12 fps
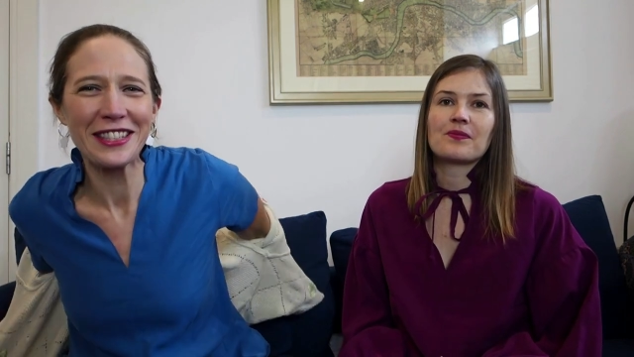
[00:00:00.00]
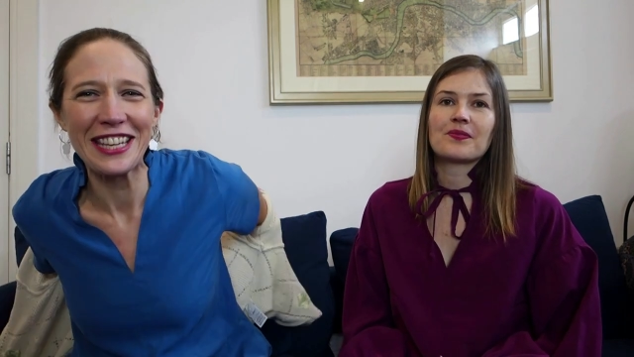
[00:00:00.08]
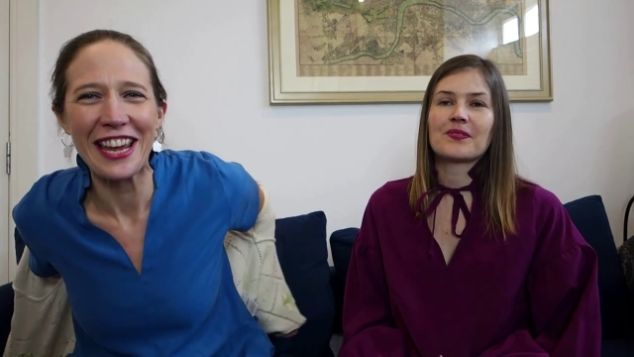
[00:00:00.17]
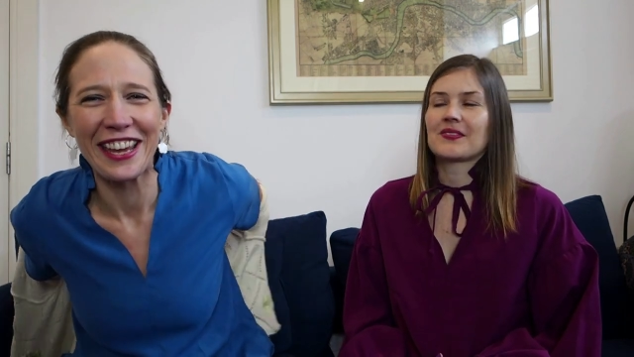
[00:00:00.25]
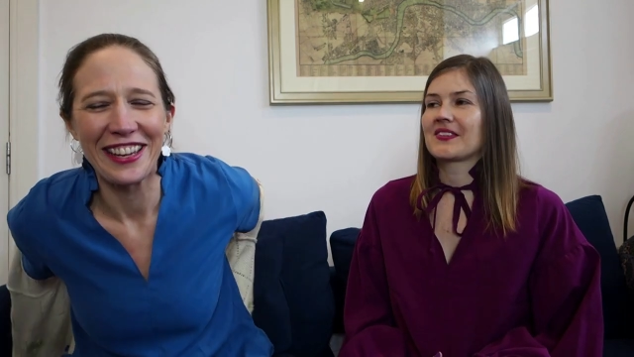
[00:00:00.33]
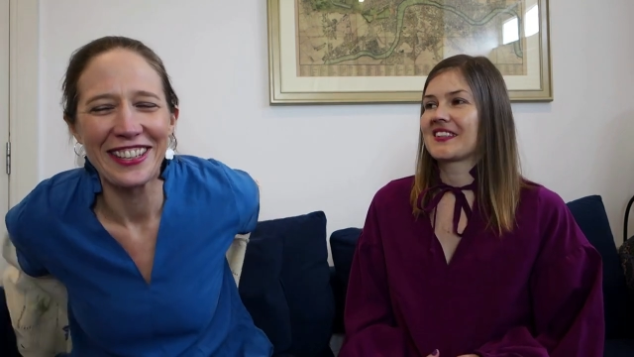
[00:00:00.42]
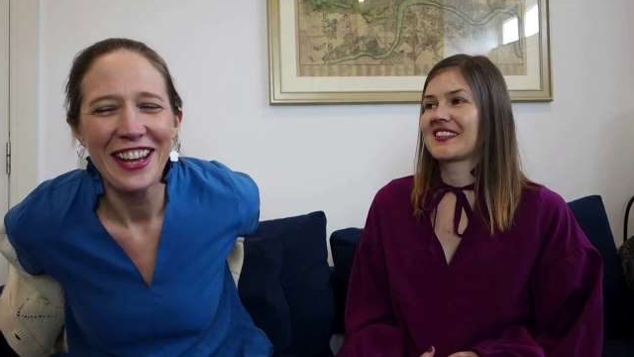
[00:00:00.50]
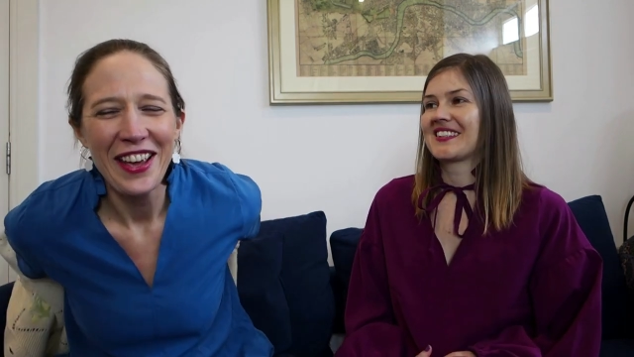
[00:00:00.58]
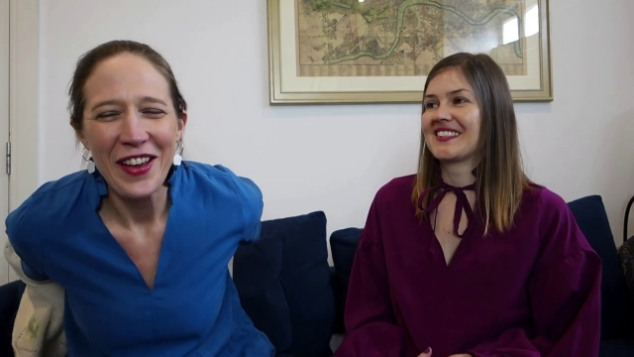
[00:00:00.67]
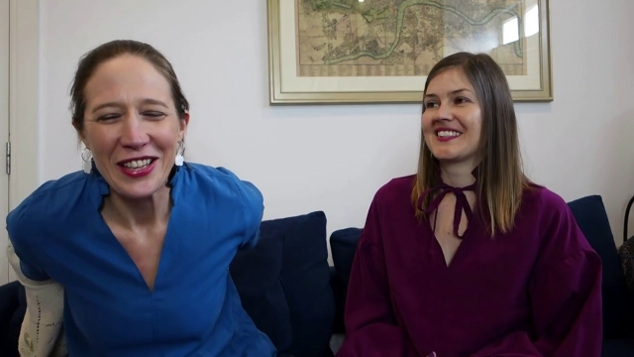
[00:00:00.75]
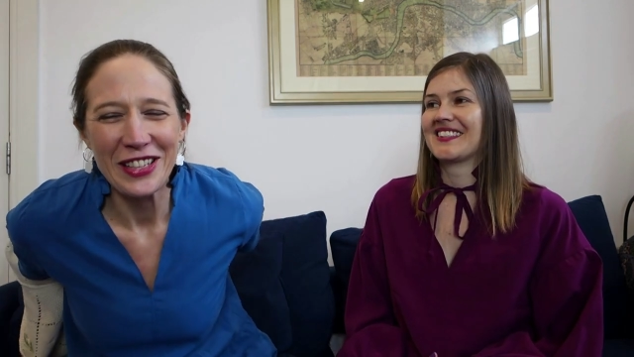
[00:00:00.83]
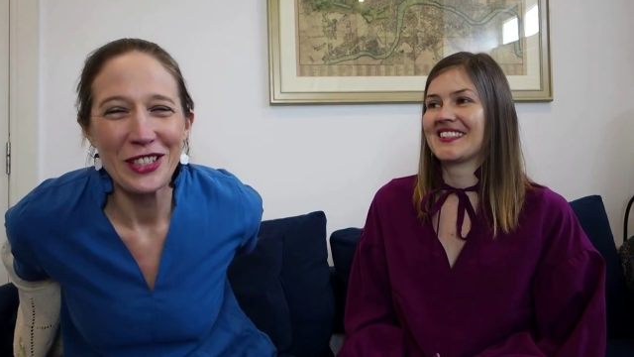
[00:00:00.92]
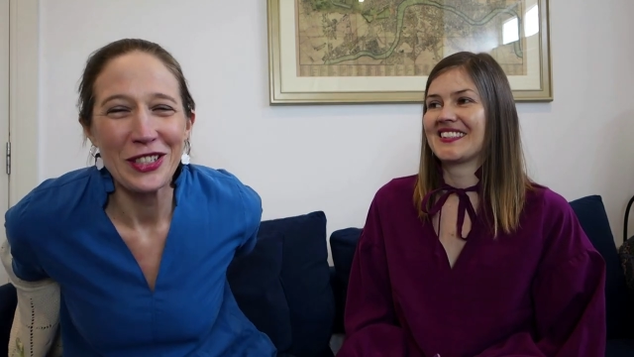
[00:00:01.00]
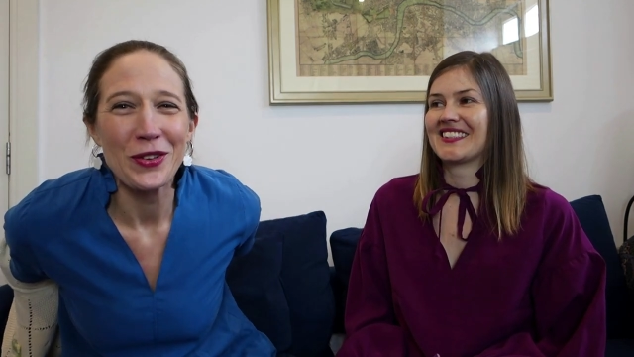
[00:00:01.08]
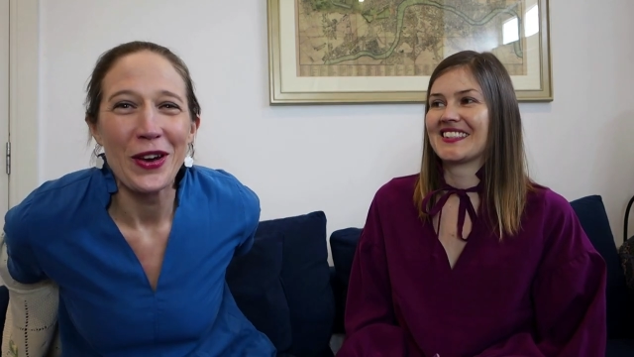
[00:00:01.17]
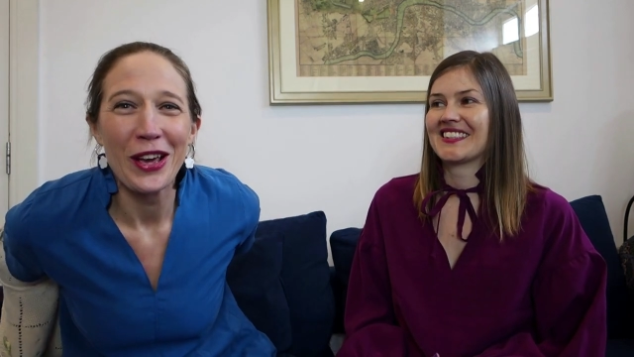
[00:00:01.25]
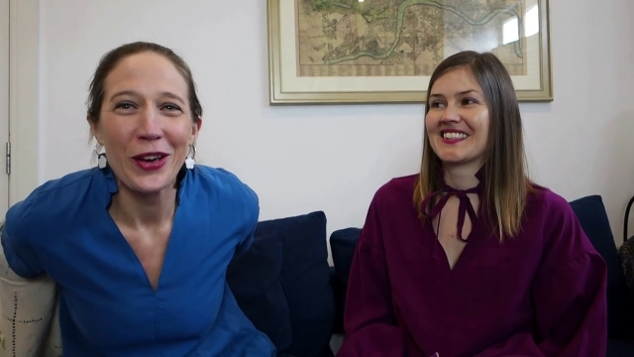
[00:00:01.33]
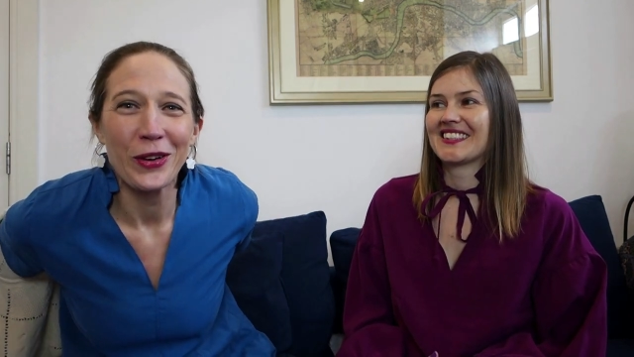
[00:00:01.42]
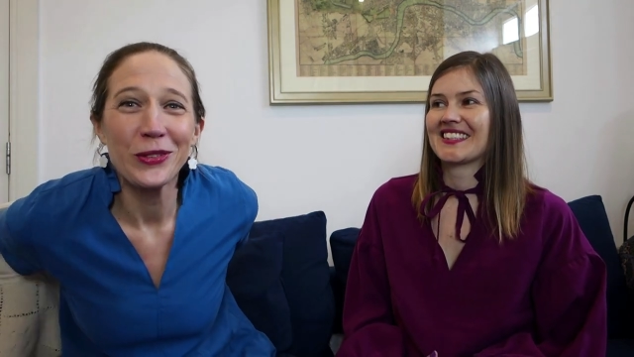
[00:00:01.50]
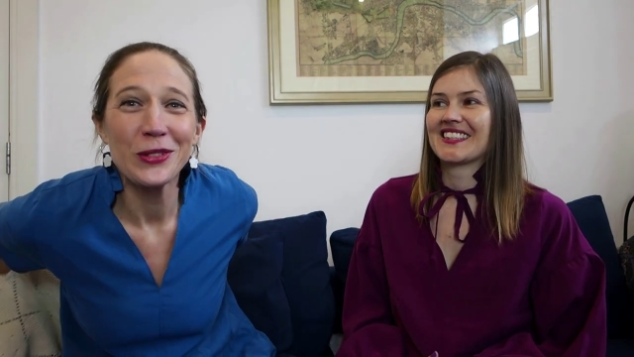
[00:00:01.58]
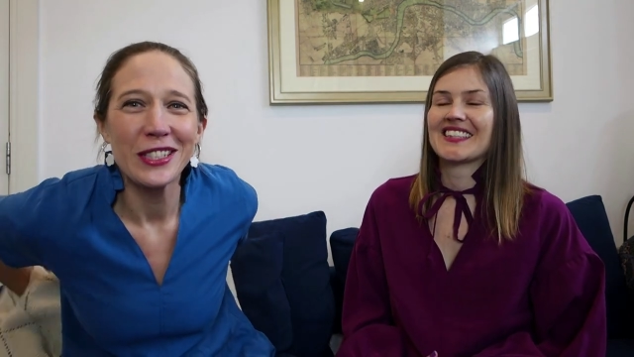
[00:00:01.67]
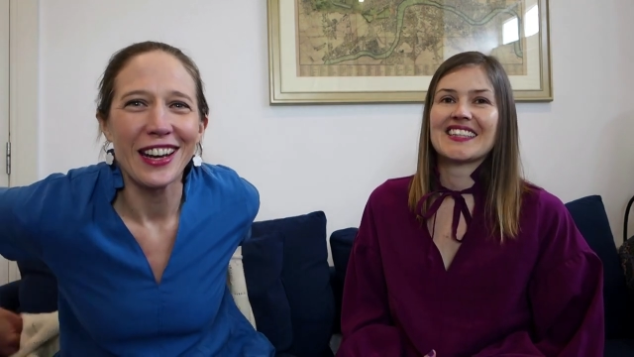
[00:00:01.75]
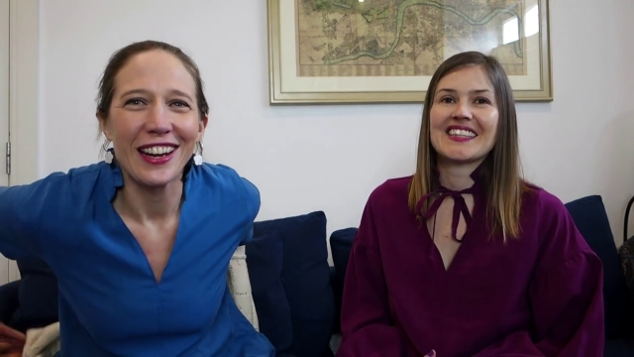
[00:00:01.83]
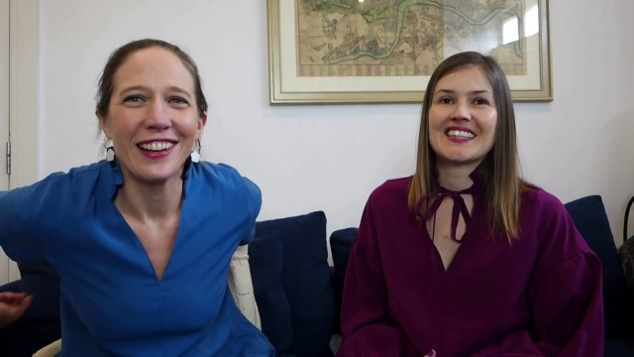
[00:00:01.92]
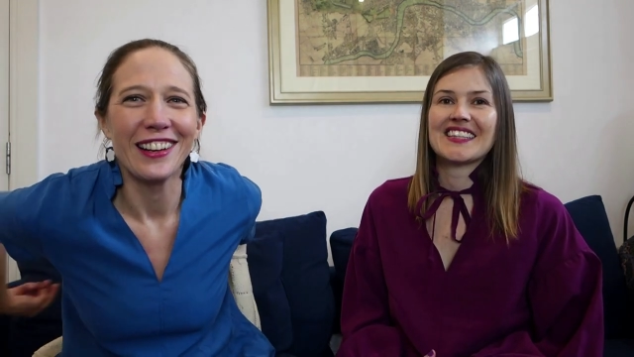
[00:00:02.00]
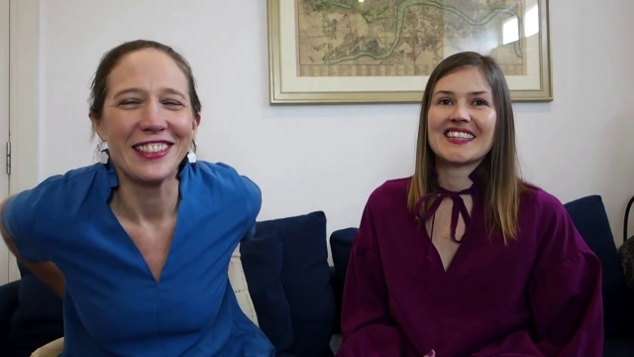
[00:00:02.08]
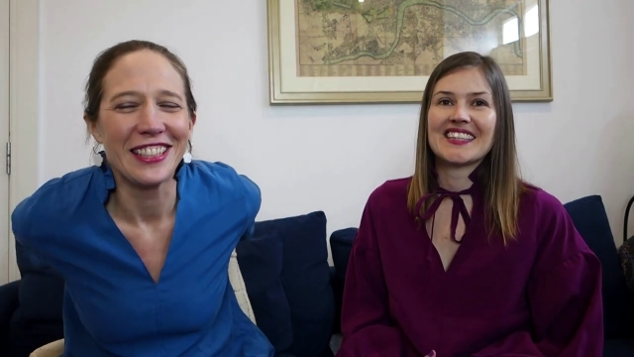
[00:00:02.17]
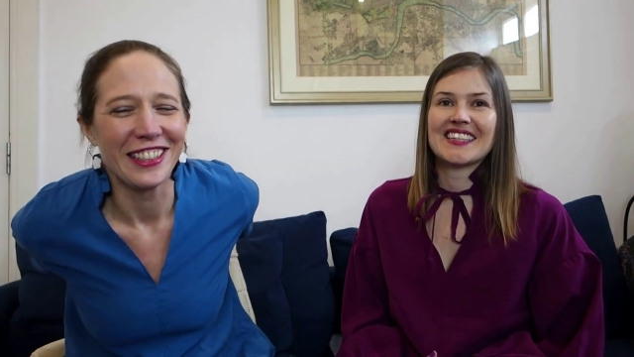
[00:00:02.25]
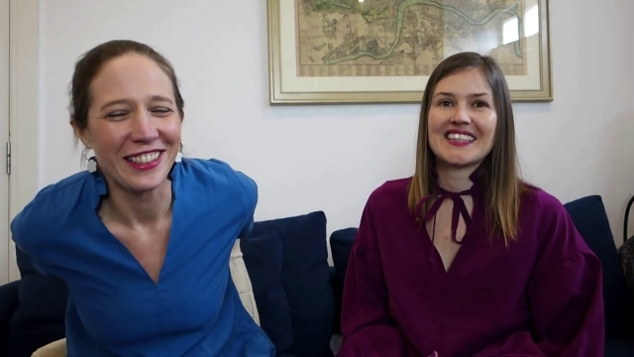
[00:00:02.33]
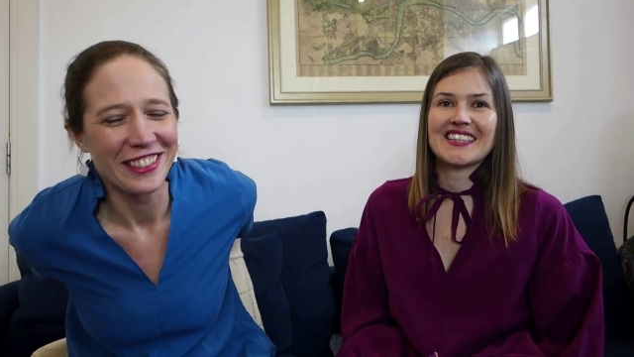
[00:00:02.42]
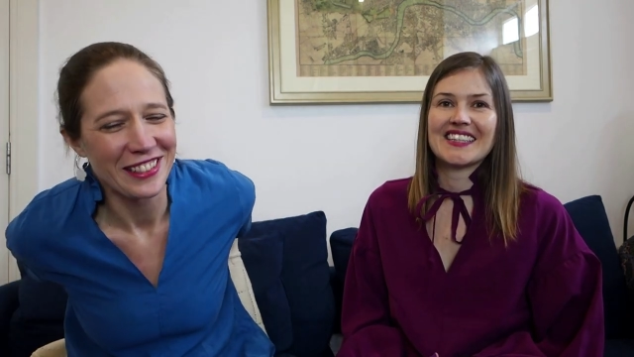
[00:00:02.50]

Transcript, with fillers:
Speaker 1: see it. It's just quite cold today in London,